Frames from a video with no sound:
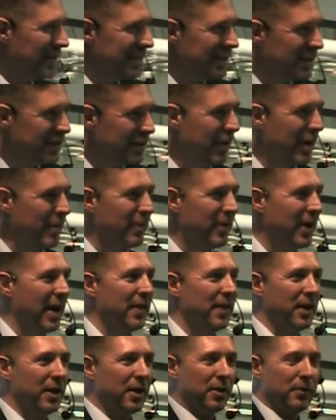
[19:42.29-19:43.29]
system API
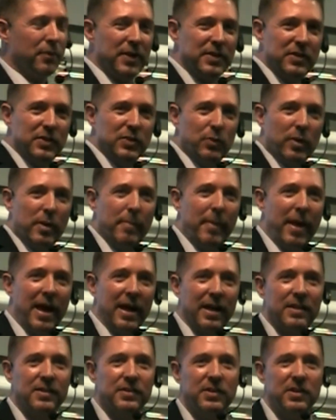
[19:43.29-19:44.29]
that interfaces with a
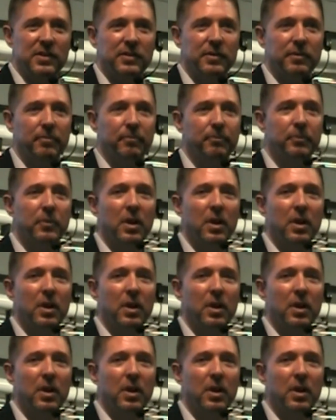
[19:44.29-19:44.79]
back-end system.